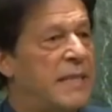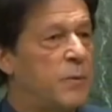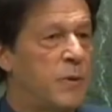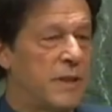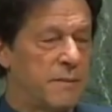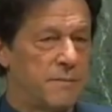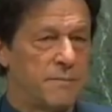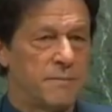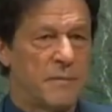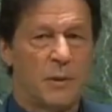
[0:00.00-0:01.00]
equal,
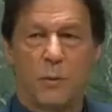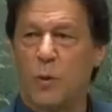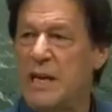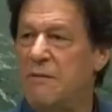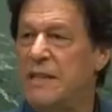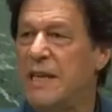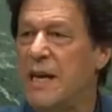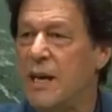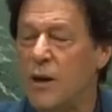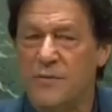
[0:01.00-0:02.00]
whatever the
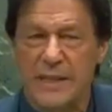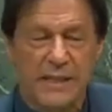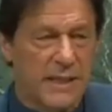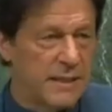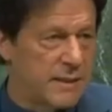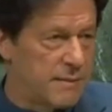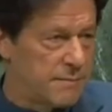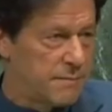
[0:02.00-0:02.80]
color of their skin.